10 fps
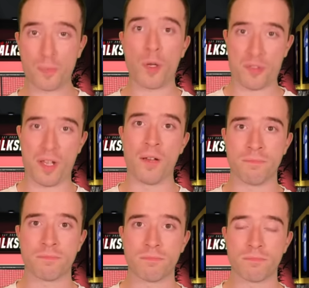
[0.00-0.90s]
sponsor
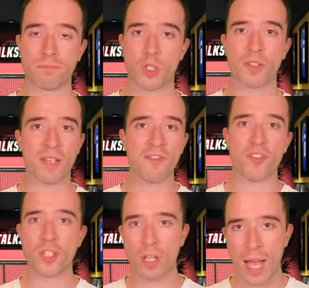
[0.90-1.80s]
because
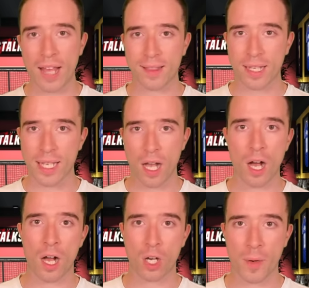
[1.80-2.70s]
Infinite Athlete
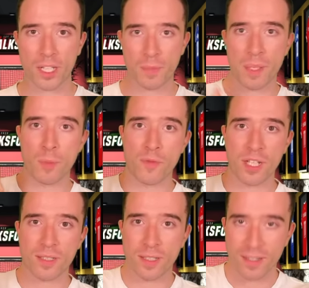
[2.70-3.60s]
are going to be moving
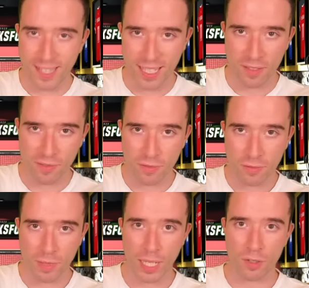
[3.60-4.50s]
to the sleeve
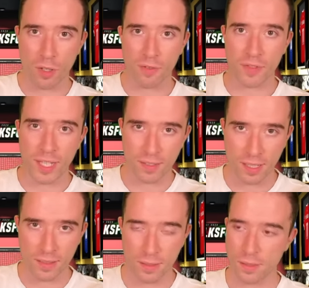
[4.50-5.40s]
as of next
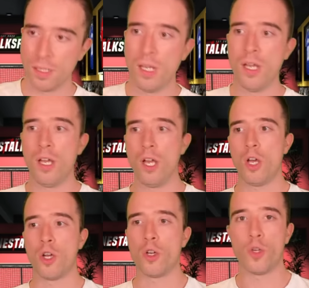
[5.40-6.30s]
season.
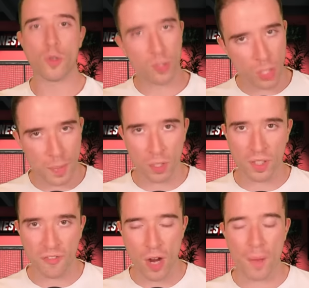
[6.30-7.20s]
Who's going to be on the
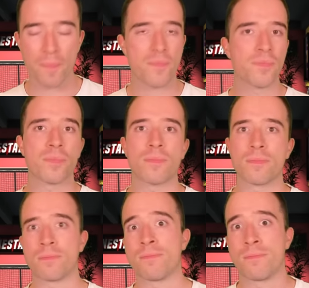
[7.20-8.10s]
front?
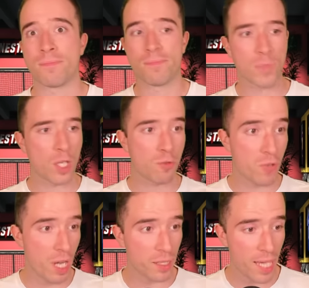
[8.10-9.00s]

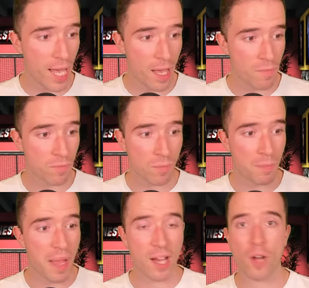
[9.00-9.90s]
Riyadh Air,
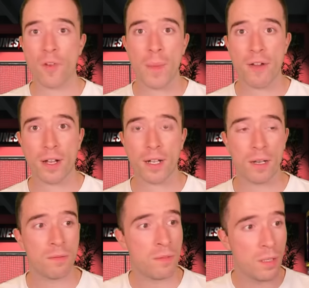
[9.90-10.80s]
Bank of
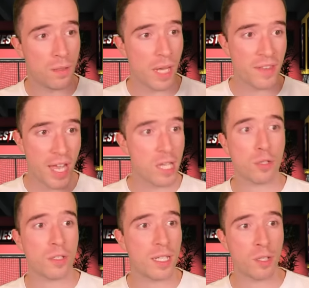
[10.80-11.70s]
America, an
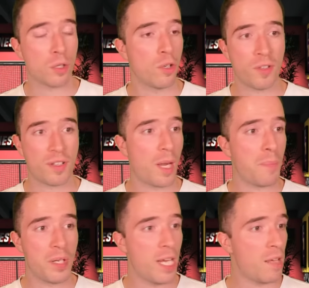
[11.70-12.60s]
Asian insurance
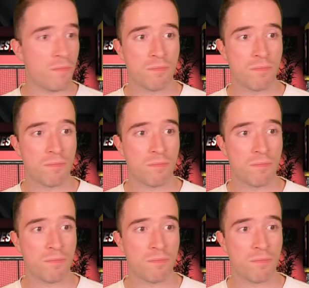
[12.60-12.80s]
company?